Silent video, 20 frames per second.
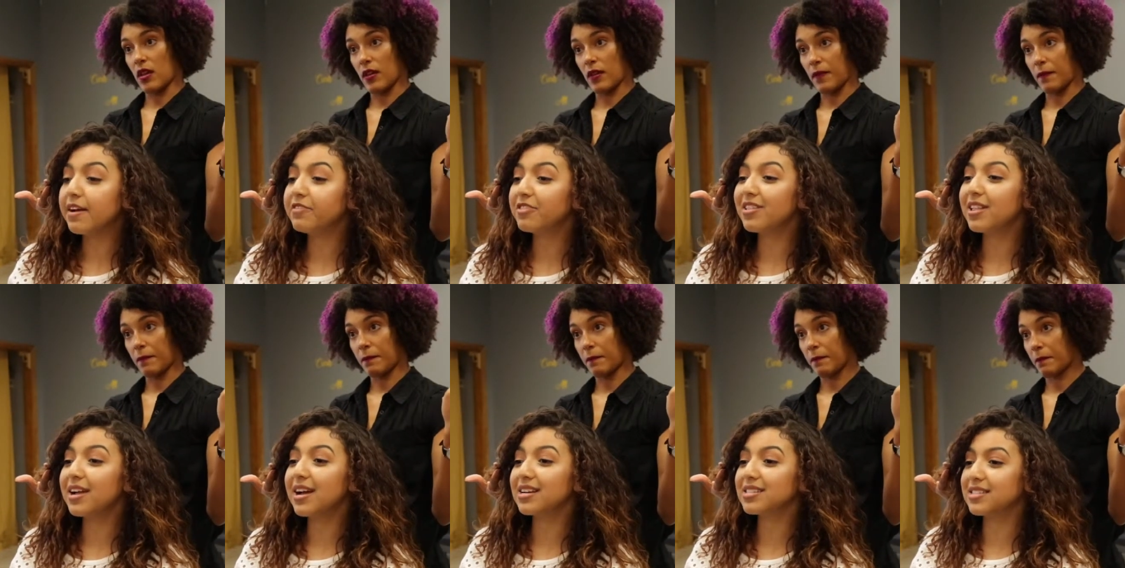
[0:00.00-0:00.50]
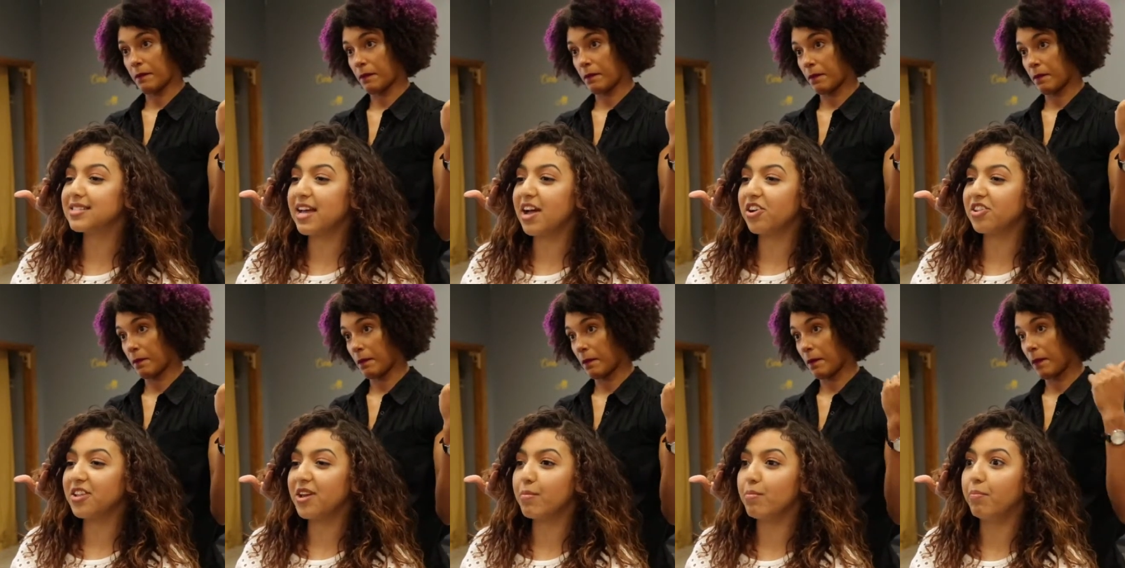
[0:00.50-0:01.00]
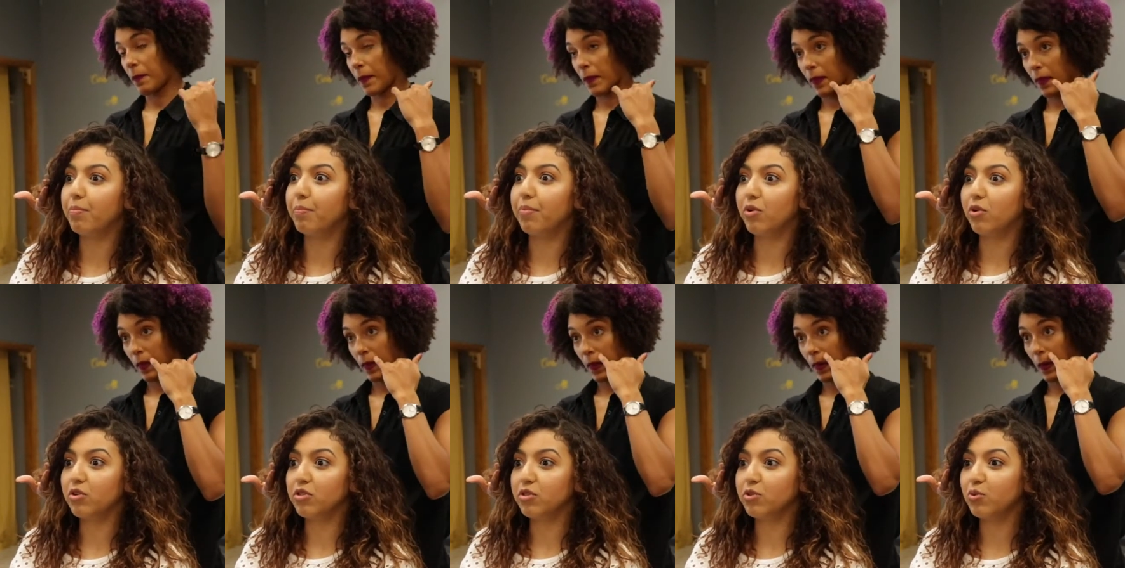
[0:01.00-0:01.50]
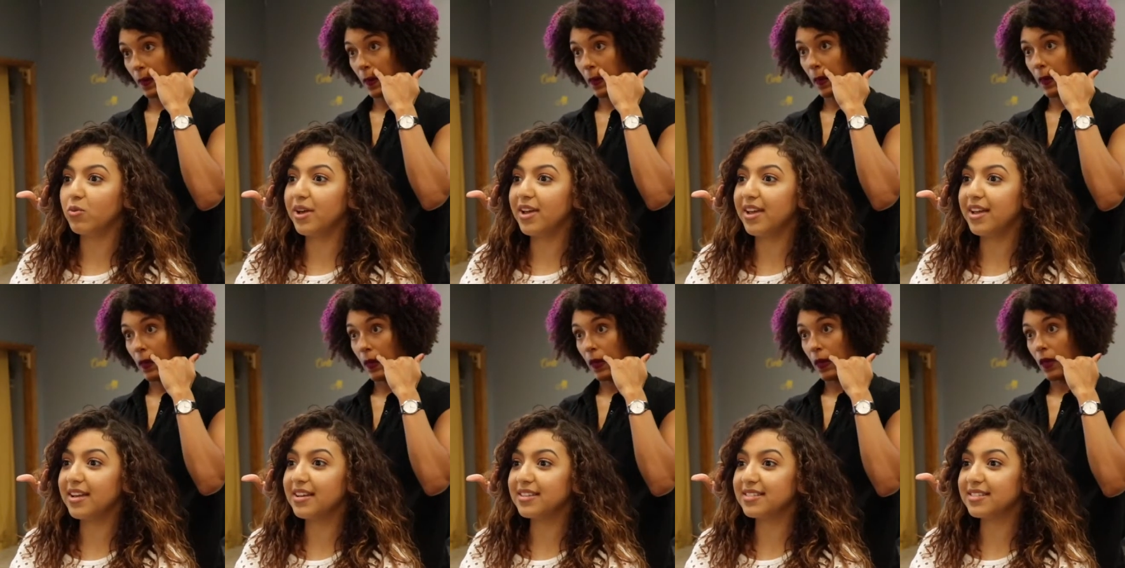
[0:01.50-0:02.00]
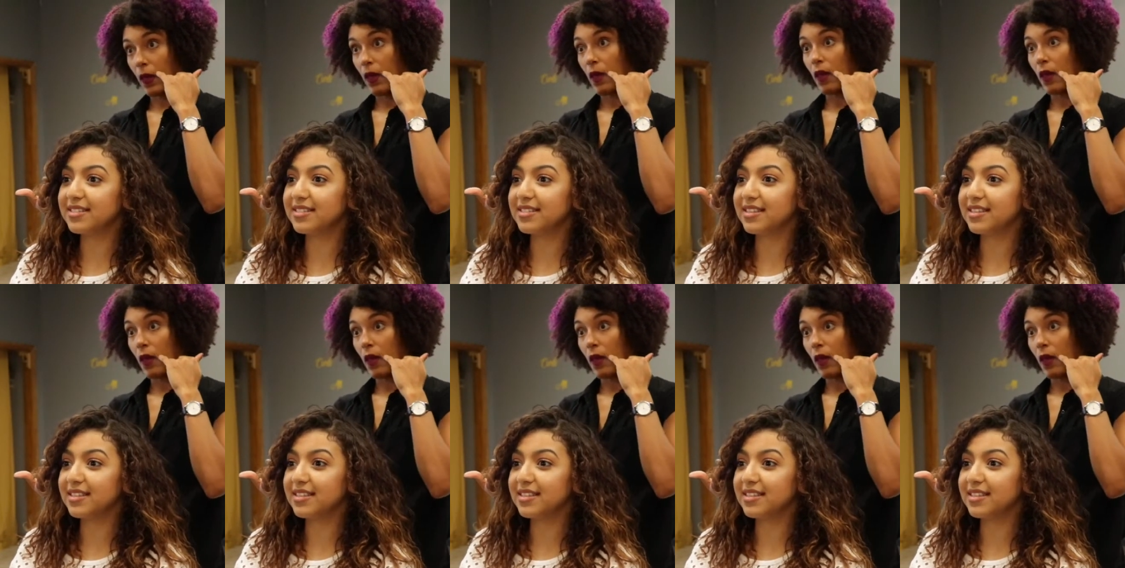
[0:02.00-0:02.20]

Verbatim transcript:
Speaker 1: I feel like I style it both ways.